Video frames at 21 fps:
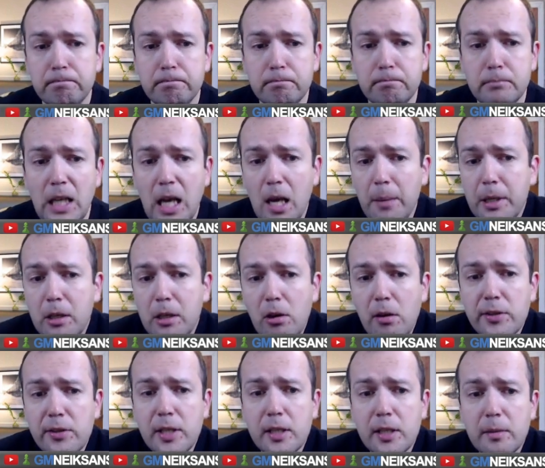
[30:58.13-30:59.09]
Yeah,
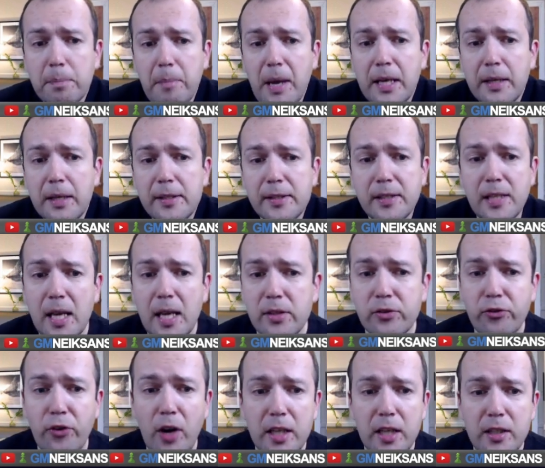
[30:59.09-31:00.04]
because it makes sense,
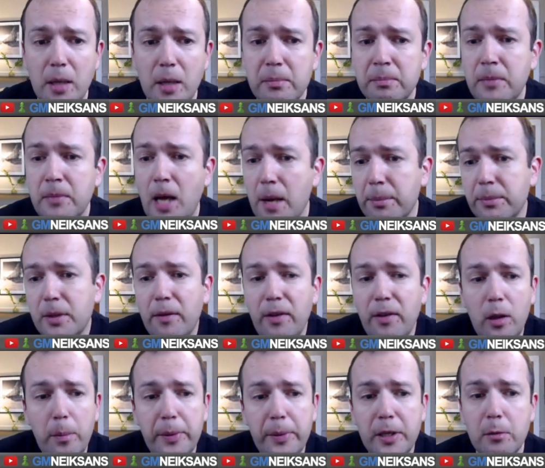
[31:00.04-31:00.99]
right? I'm
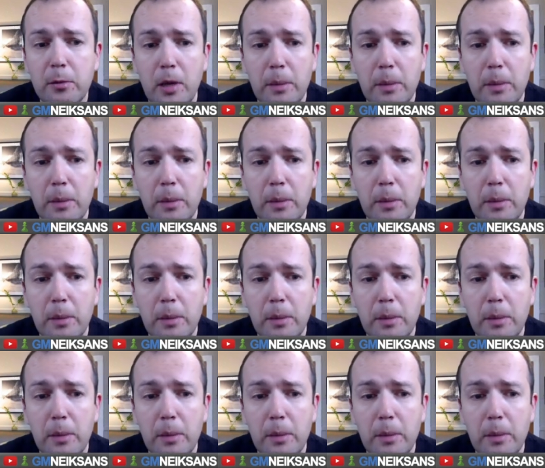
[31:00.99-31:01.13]
developing my